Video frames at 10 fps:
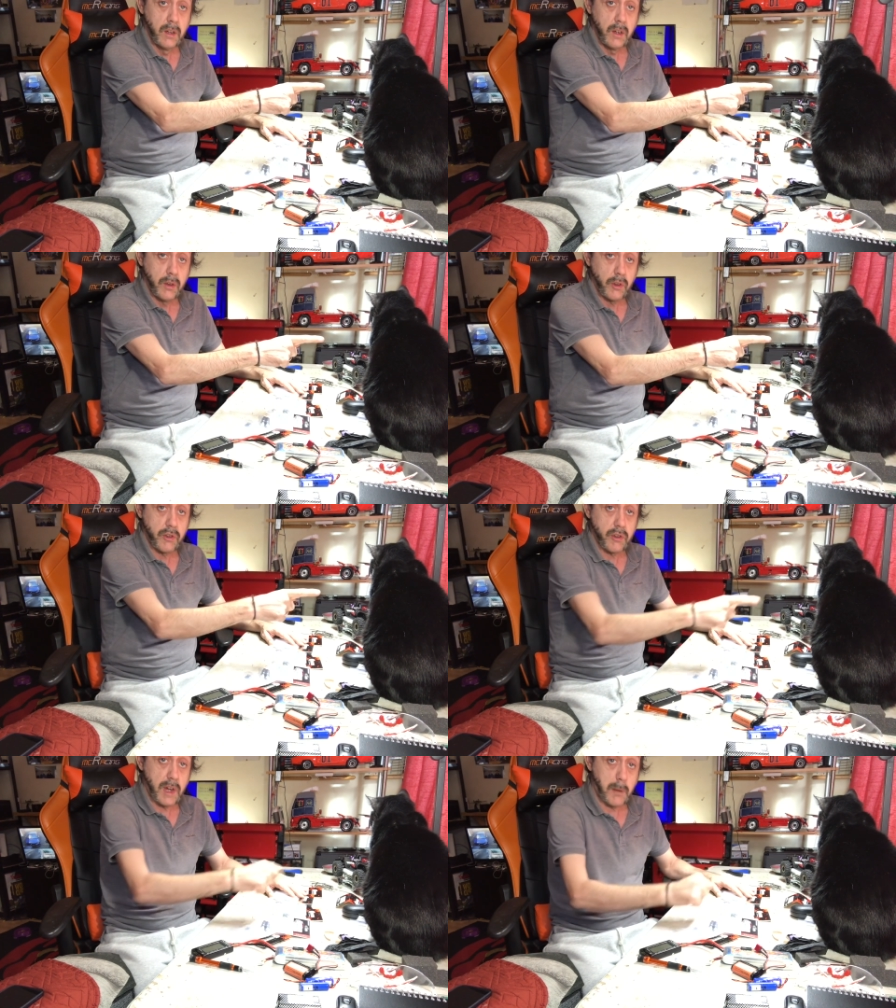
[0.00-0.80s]
doesn't
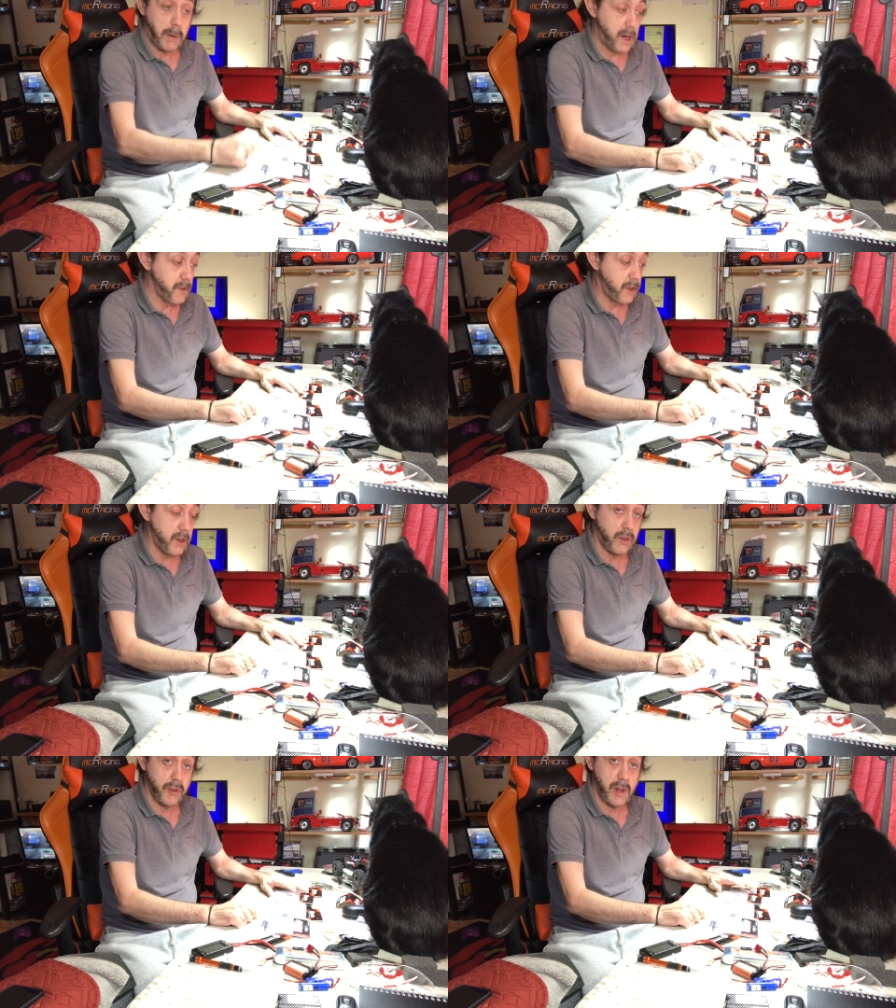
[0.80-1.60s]
start mithering
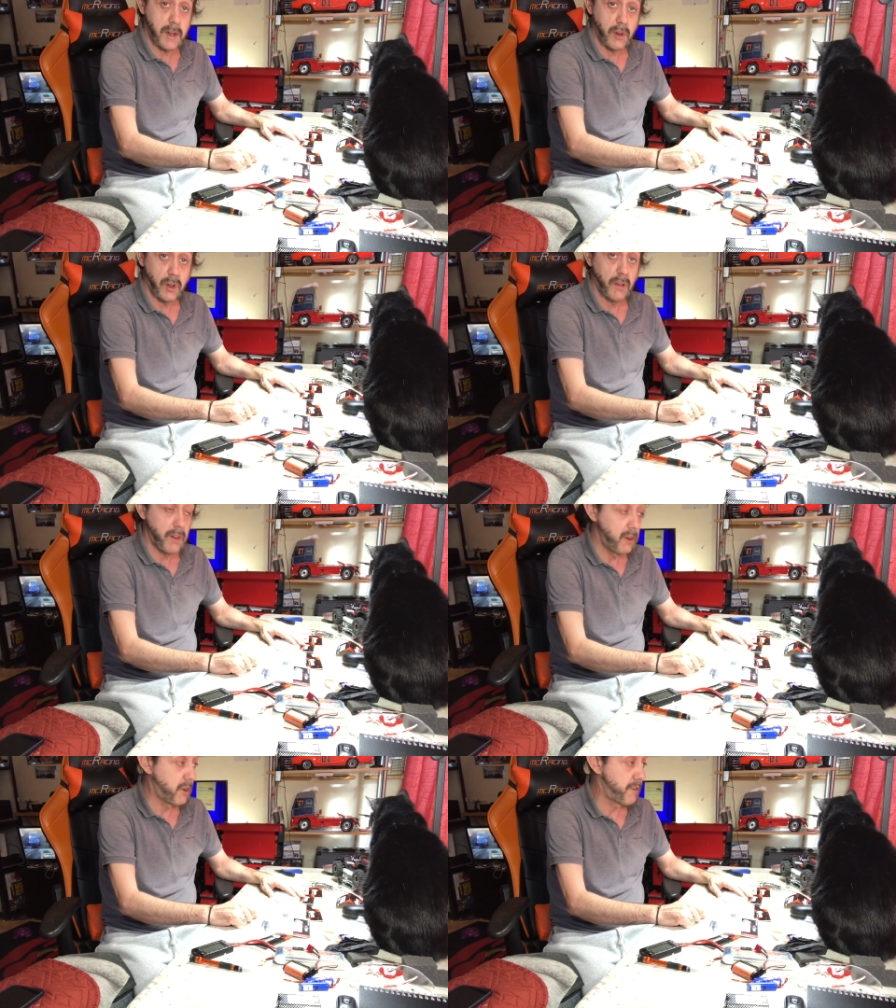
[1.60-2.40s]
or start knocking
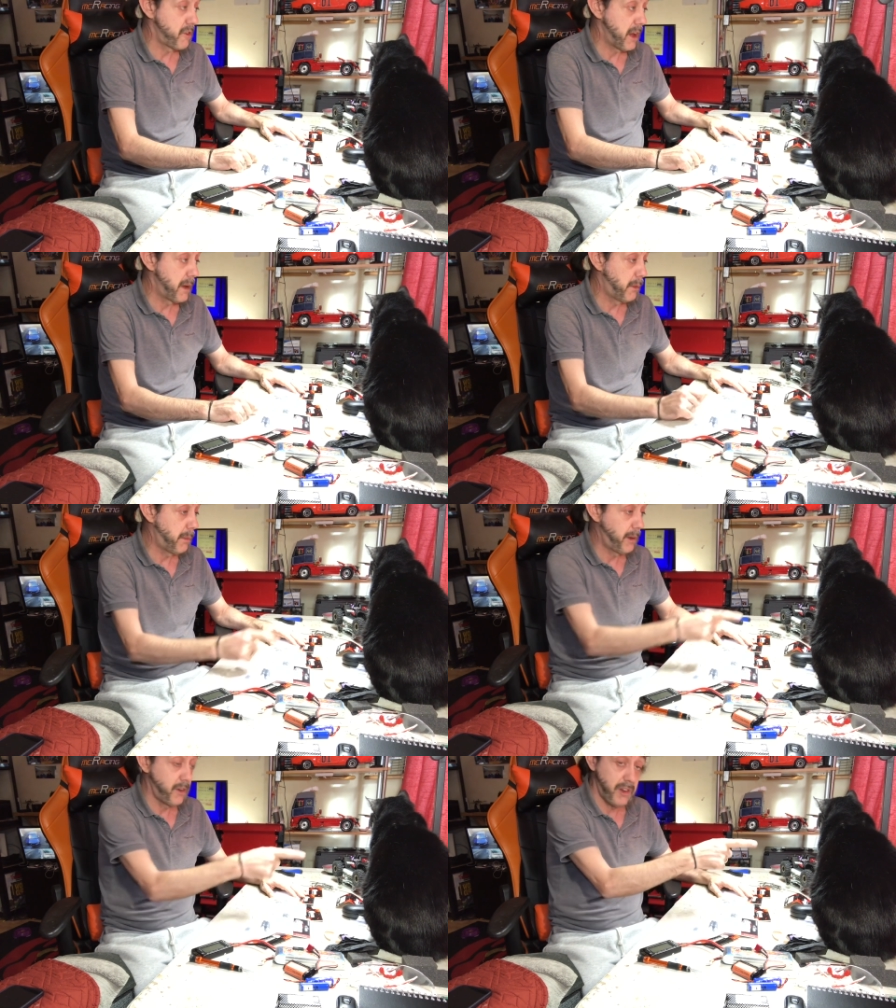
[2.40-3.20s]
things off the table,
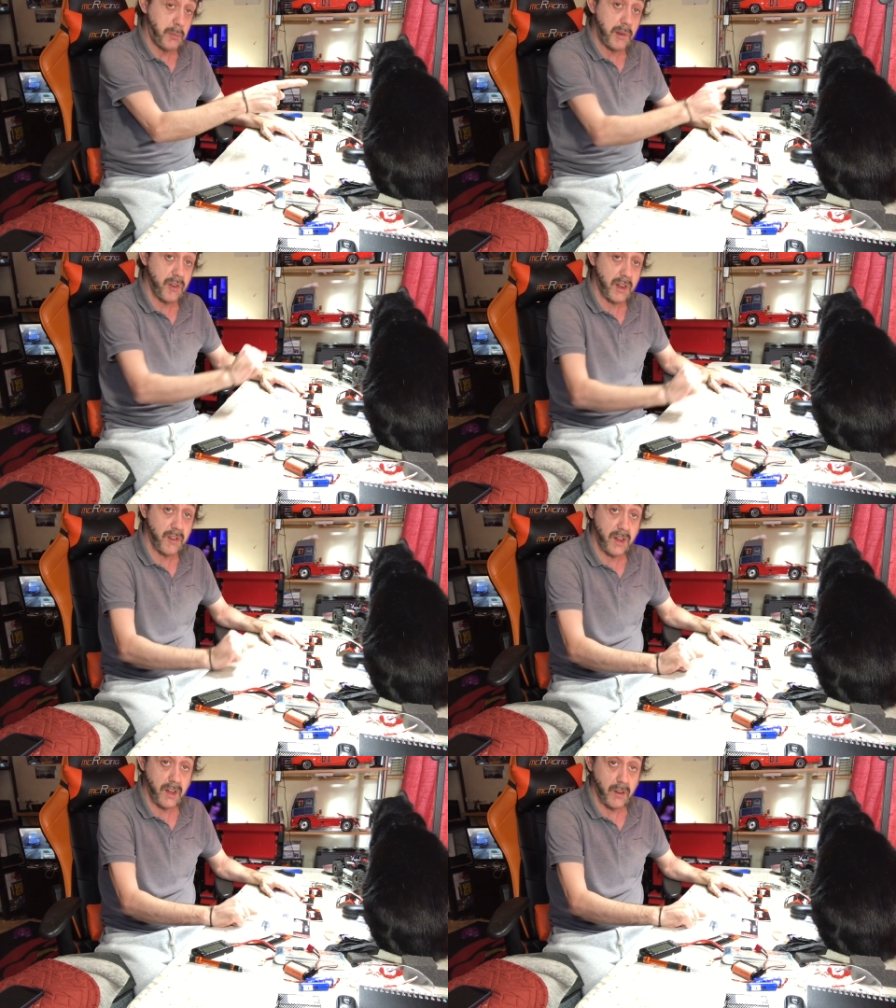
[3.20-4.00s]
because he's been sat
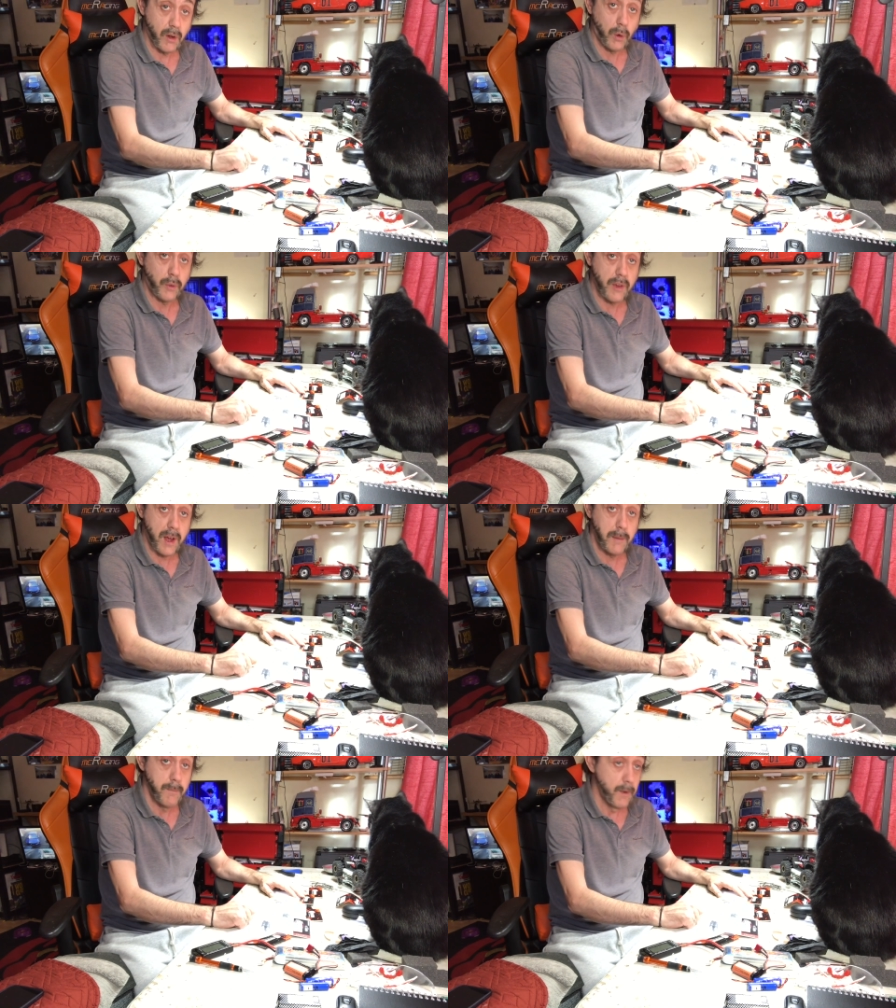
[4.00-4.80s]
here the whole
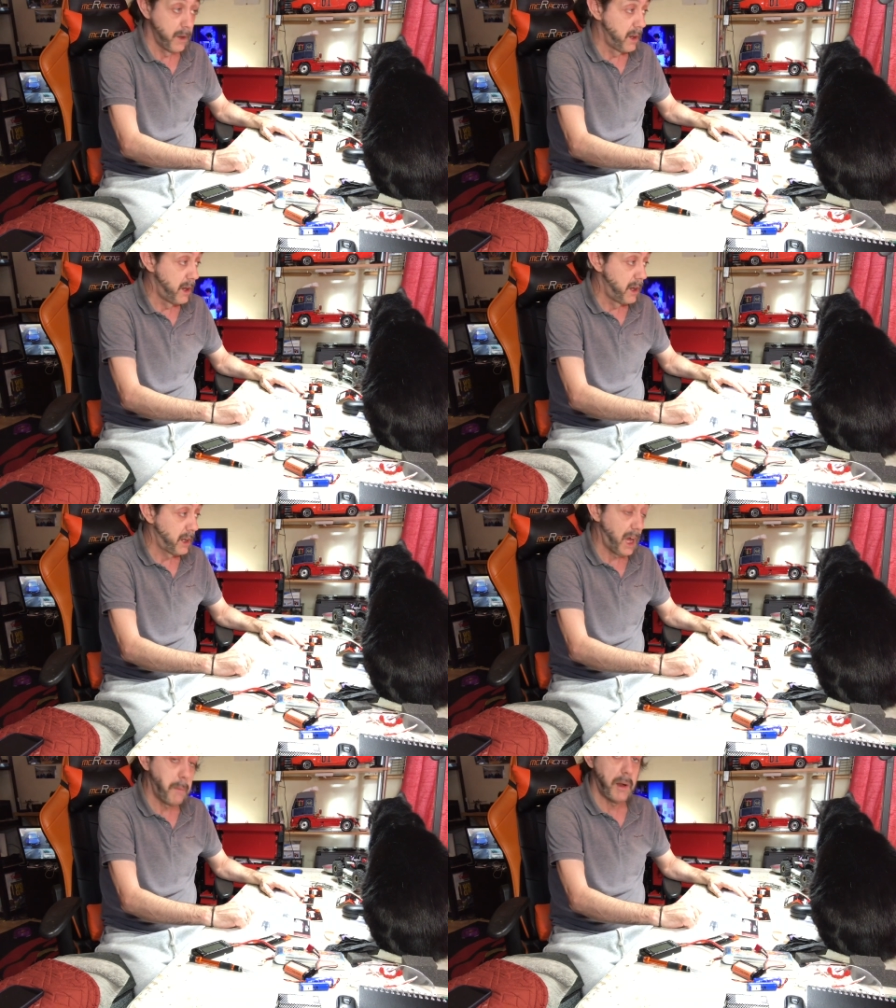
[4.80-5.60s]
time
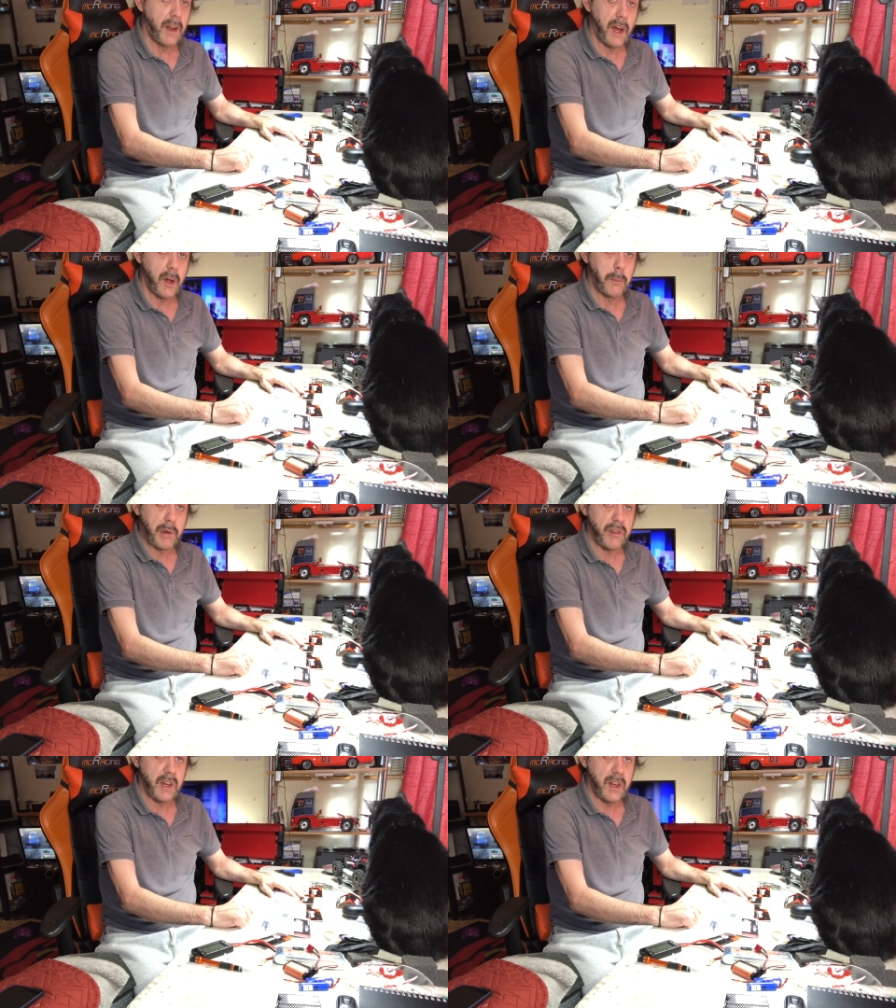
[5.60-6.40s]
keeping an eye on
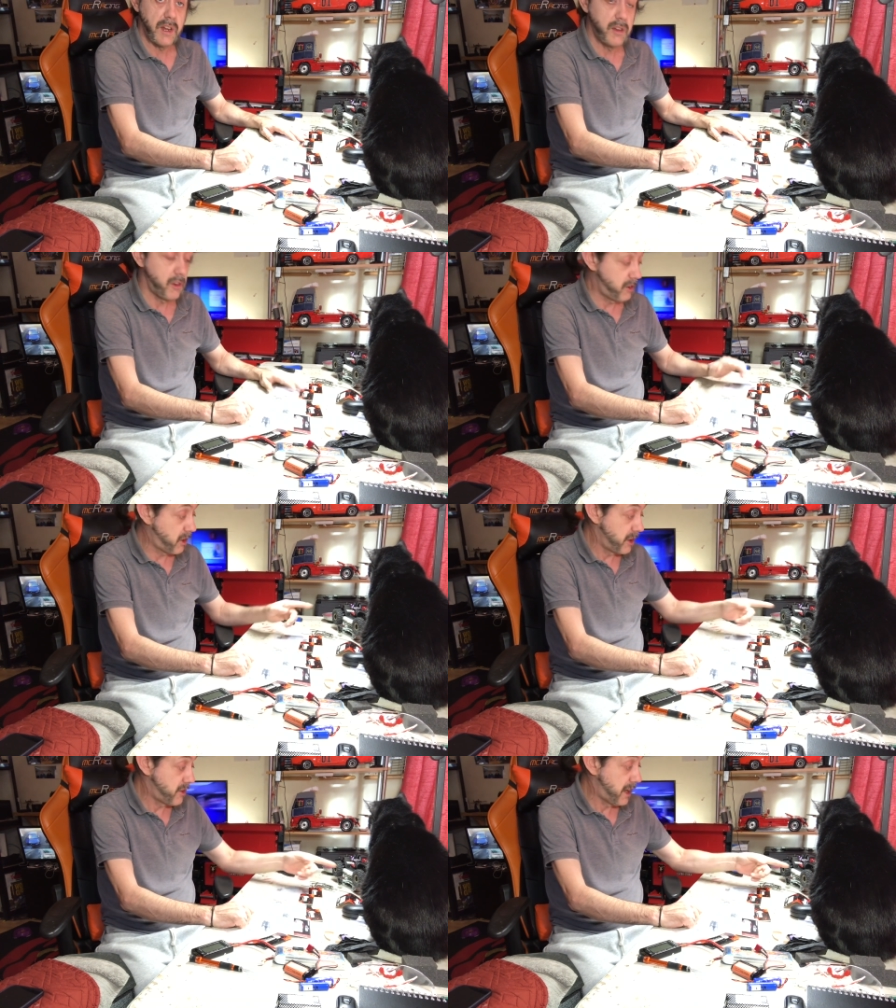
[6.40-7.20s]
proceedings. He's got
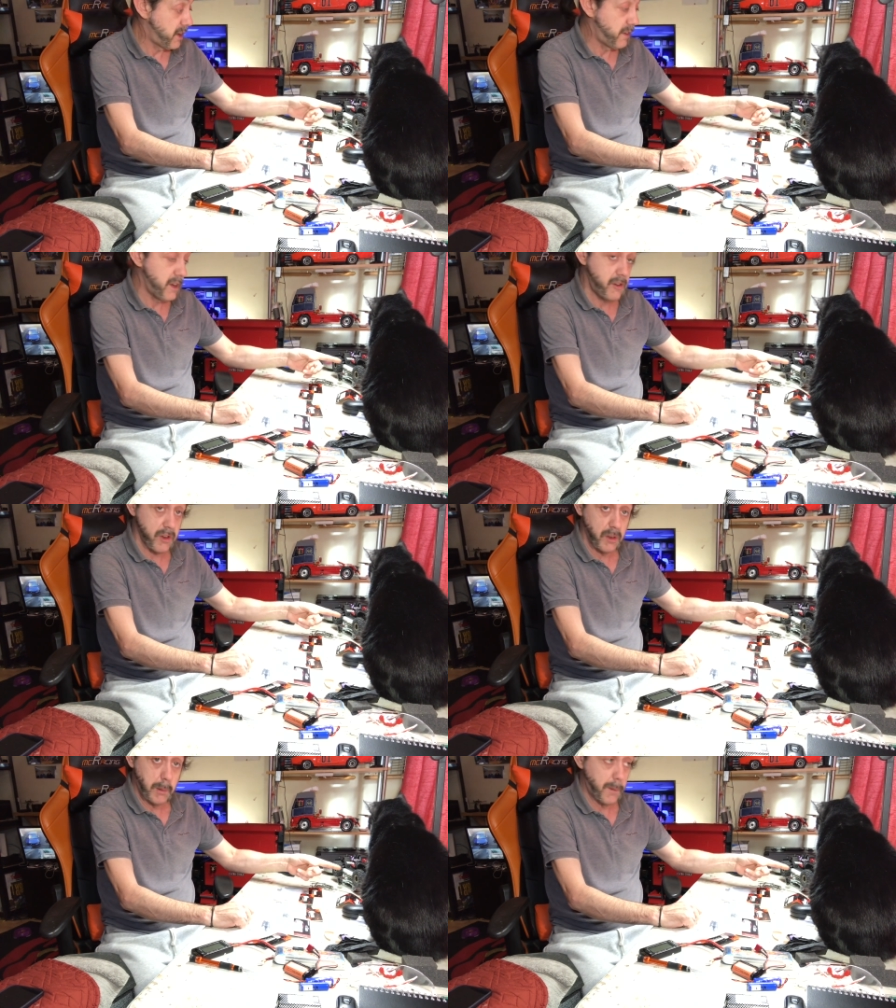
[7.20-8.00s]
his eye on this at
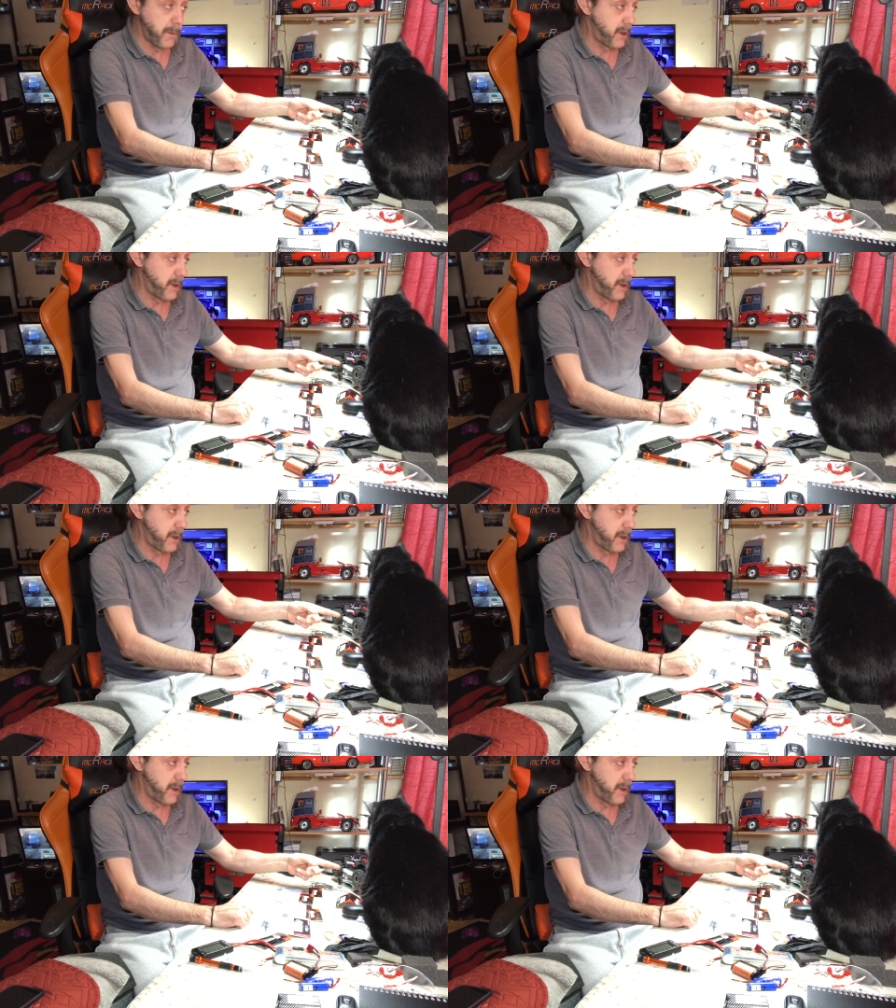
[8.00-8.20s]
the moment.